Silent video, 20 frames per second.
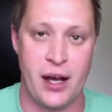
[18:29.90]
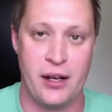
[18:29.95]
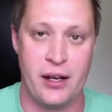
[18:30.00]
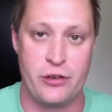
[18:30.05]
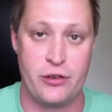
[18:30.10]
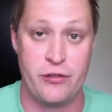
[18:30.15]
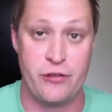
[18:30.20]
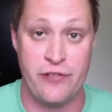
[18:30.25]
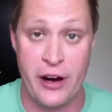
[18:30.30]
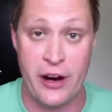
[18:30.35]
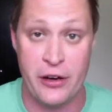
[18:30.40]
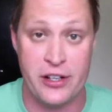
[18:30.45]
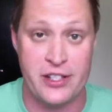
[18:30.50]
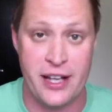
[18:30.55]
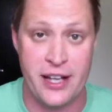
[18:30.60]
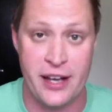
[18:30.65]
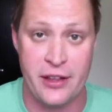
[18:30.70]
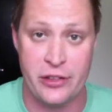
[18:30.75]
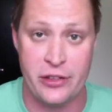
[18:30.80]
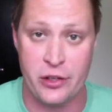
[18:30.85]
fair to
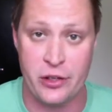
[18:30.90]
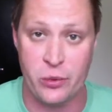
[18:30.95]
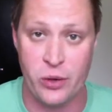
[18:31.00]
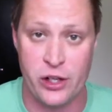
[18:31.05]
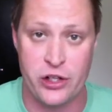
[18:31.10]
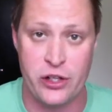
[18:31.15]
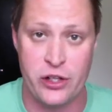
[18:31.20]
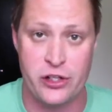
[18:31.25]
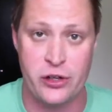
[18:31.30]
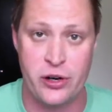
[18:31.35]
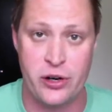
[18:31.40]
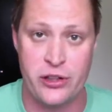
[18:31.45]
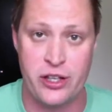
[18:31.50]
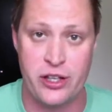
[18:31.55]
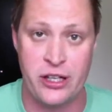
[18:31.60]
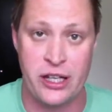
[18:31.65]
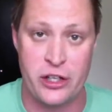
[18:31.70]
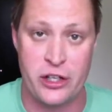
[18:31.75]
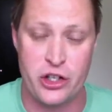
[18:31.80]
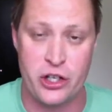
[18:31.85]
say that the riches are in the
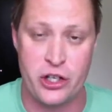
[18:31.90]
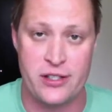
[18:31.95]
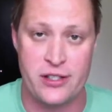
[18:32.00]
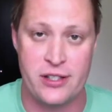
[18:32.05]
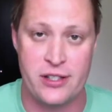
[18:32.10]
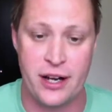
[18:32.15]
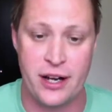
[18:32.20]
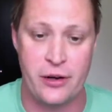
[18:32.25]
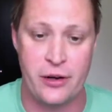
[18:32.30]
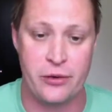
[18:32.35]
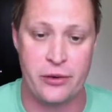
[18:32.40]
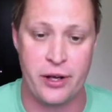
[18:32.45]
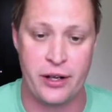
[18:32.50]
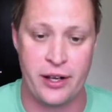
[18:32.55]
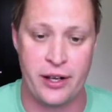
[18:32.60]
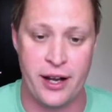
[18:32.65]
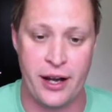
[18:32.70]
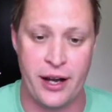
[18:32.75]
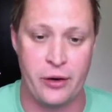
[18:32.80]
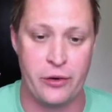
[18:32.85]
niches? And
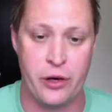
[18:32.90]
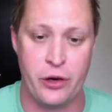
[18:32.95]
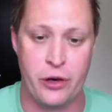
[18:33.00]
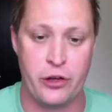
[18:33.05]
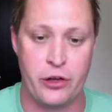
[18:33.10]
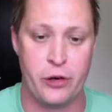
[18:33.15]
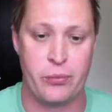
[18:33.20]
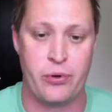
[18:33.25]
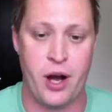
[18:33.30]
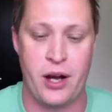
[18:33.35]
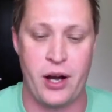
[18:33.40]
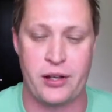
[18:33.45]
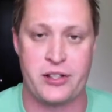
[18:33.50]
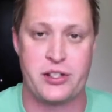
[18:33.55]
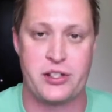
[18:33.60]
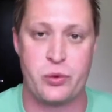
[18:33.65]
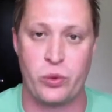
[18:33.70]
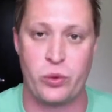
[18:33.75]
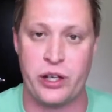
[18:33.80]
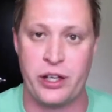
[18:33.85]
I don't know your product
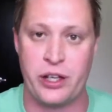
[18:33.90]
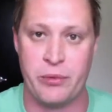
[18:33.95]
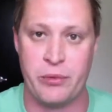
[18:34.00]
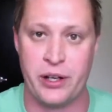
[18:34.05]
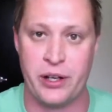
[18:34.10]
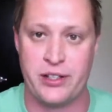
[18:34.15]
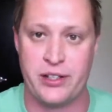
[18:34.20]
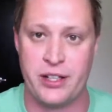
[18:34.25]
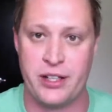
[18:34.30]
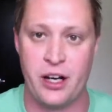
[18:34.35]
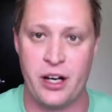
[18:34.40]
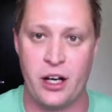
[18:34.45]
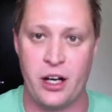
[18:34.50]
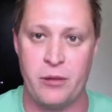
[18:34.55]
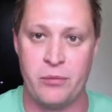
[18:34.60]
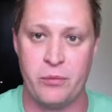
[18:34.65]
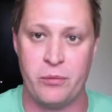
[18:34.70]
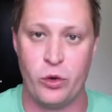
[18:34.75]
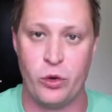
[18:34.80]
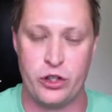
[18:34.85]
suite, but
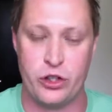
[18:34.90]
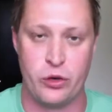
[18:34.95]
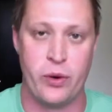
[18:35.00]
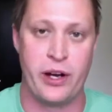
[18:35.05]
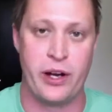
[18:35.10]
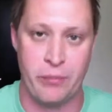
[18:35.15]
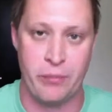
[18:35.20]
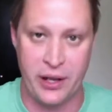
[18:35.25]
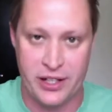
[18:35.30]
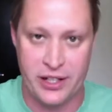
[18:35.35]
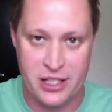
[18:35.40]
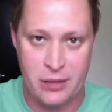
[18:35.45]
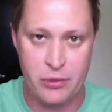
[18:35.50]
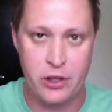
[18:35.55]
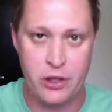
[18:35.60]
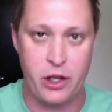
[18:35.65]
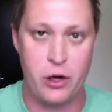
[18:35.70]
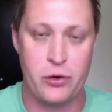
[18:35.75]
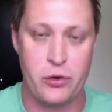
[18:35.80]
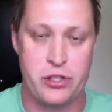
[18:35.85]
would you recommend
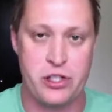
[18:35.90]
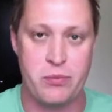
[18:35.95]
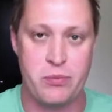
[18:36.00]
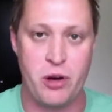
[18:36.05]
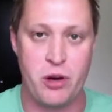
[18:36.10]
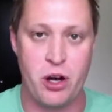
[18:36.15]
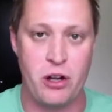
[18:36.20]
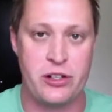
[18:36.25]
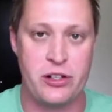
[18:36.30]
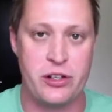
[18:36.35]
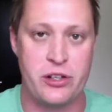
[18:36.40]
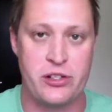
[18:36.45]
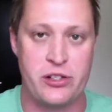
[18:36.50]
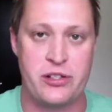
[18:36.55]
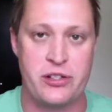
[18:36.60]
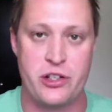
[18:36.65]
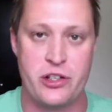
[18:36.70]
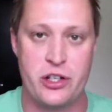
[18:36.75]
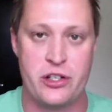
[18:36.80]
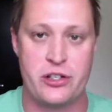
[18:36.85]
someone go small to those
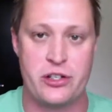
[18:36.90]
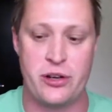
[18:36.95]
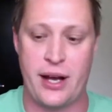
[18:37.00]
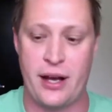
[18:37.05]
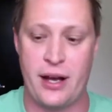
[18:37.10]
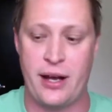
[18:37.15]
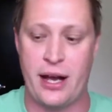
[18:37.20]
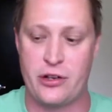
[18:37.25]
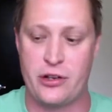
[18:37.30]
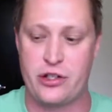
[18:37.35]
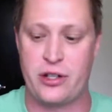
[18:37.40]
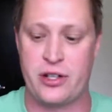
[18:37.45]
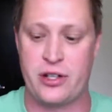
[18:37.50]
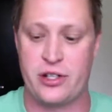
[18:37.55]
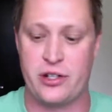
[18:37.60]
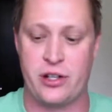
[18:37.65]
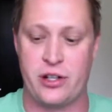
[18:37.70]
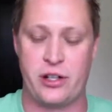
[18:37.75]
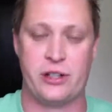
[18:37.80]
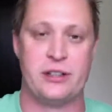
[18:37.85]
niches, or how should they start?